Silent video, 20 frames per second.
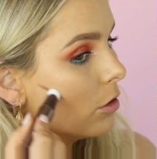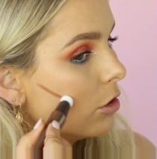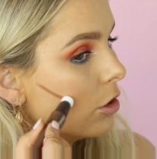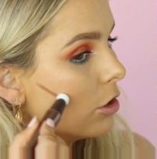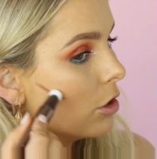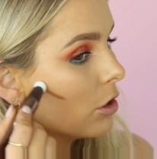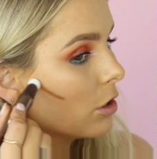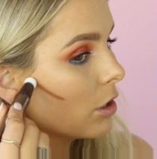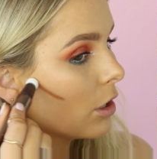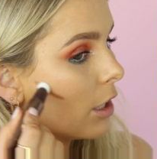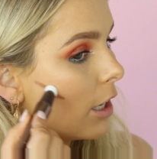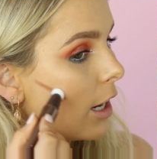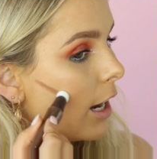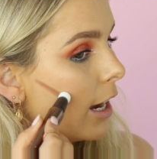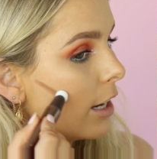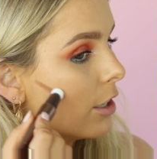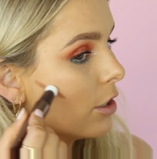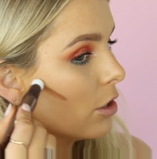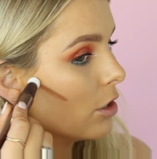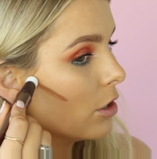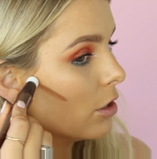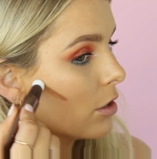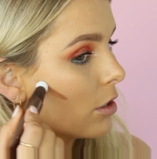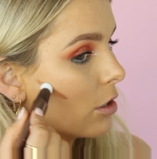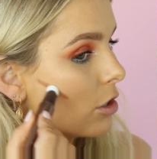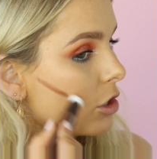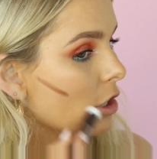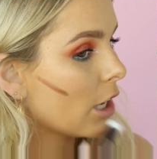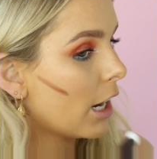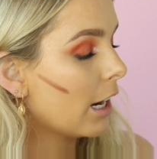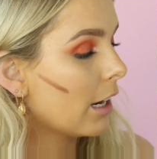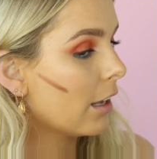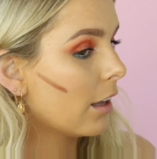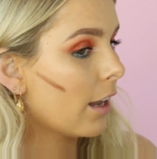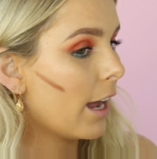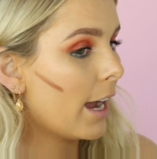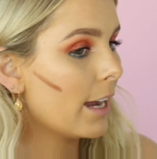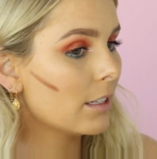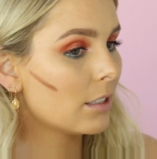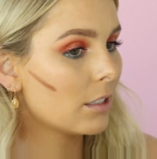Usually I use the shade
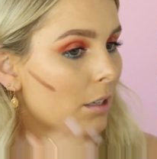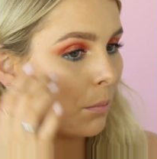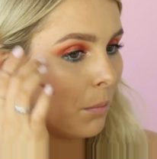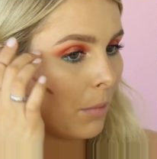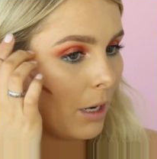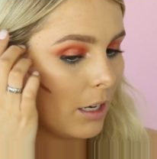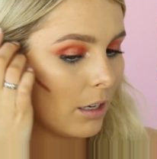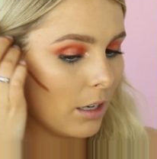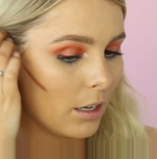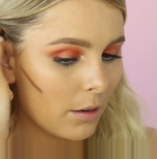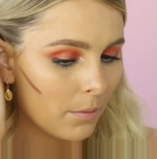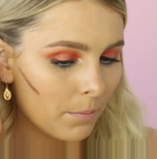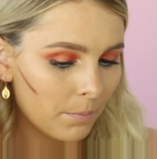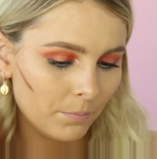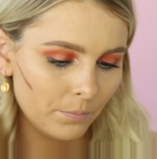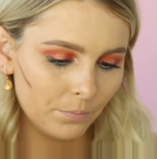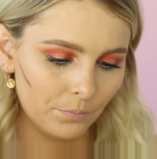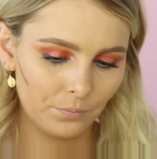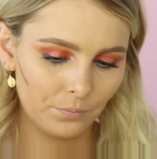light to medium,